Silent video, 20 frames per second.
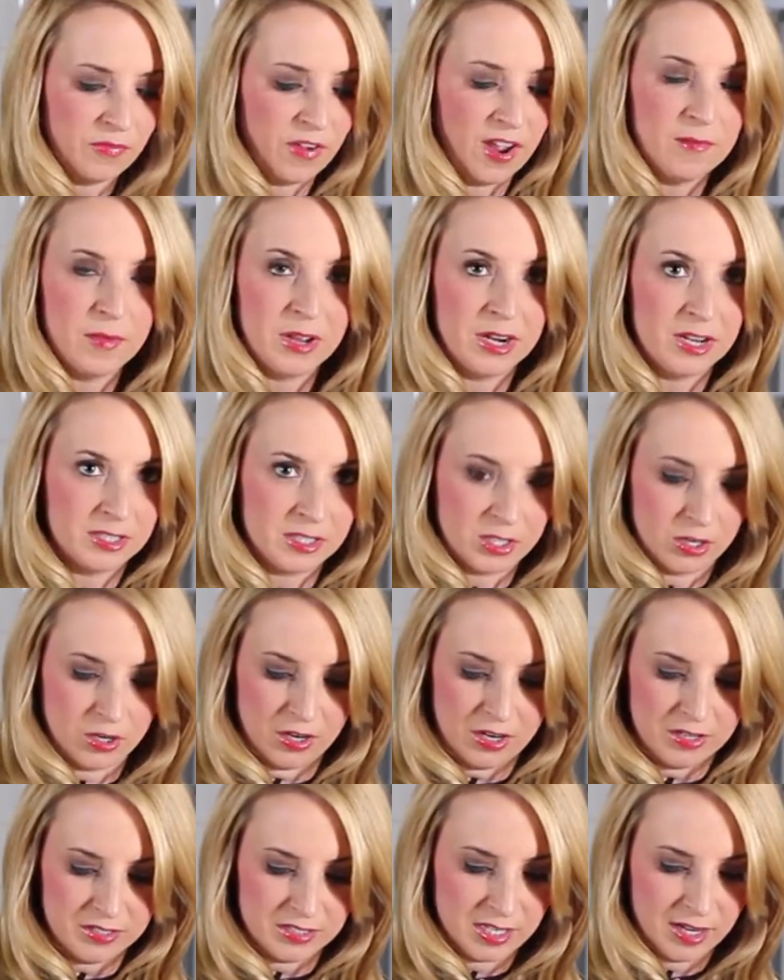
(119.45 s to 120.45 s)
5 minutes or
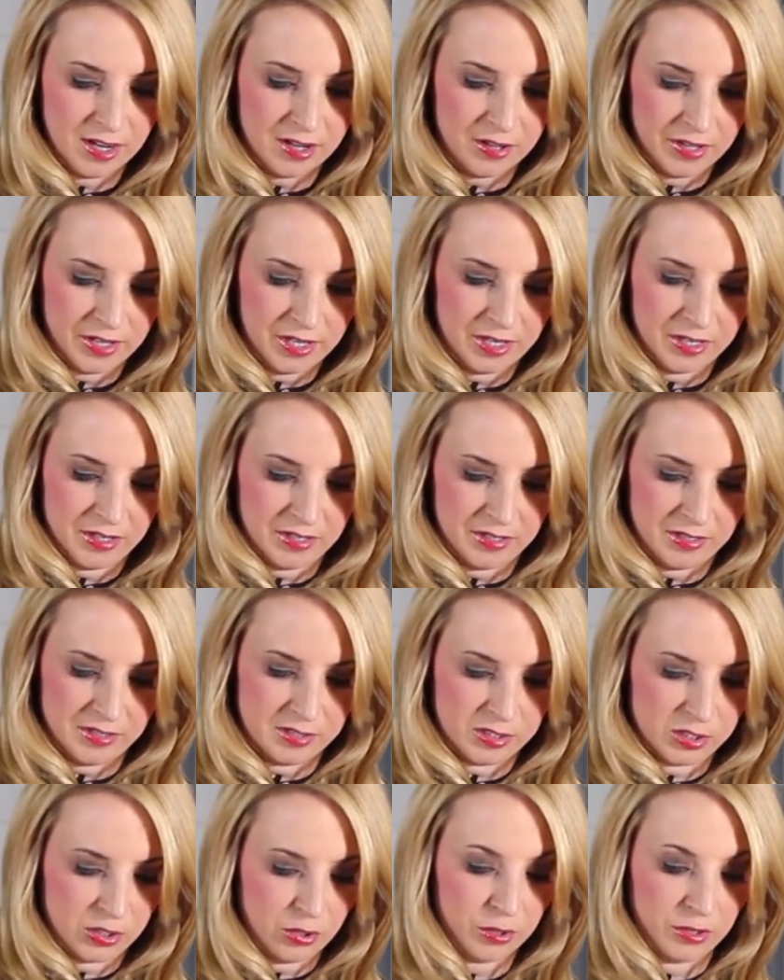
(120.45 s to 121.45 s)
until it
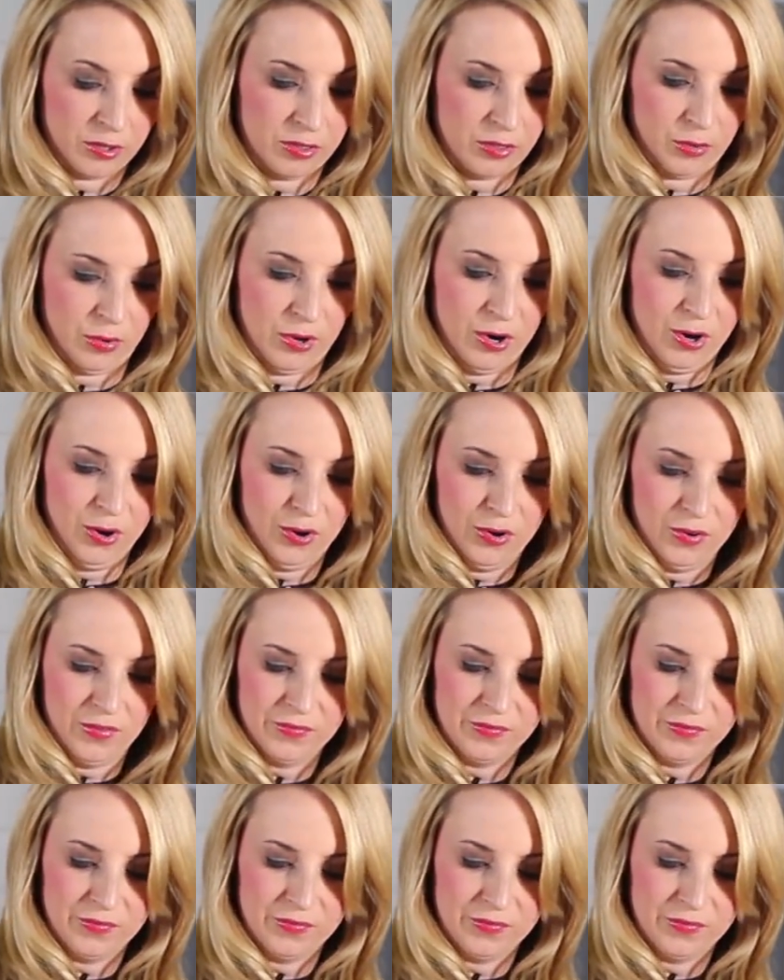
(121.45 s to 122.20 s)
is cooked through.